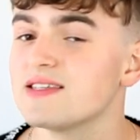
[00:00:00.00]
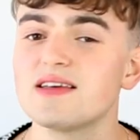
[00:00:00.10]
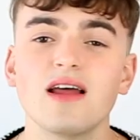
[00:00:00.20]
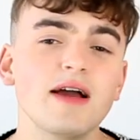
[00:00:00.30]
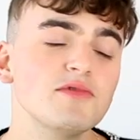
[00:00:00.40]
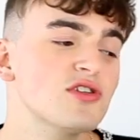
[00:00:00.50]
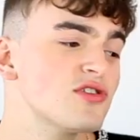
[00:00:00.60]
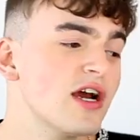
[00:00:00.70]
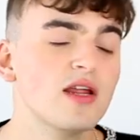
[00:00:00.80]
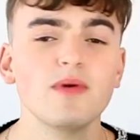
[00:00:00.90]
Listen, I'm just
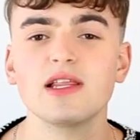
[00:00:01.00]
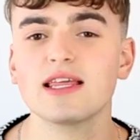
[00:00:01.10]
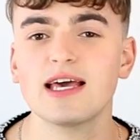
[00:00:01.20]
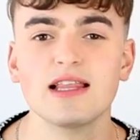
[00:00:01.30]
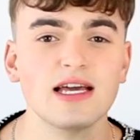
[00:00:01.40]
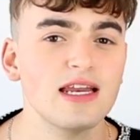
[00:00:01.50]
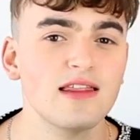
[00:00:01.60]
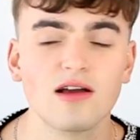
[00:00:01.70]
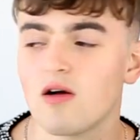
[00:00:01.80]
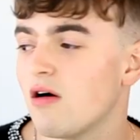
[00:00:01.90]
trying to be like that lady
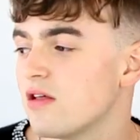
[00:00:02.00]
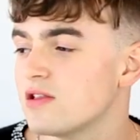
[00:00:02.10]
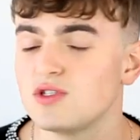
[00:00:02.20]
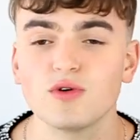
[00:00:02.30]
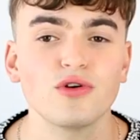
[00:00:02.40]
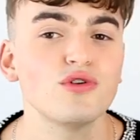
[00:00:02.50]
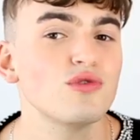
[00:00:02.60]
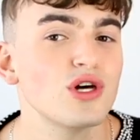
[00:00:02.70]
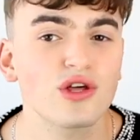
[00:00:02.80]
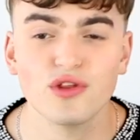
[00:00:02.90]
that called your new
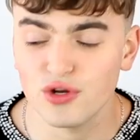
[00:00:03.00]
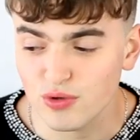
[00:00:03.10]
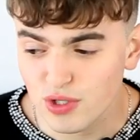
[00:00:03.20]
look the new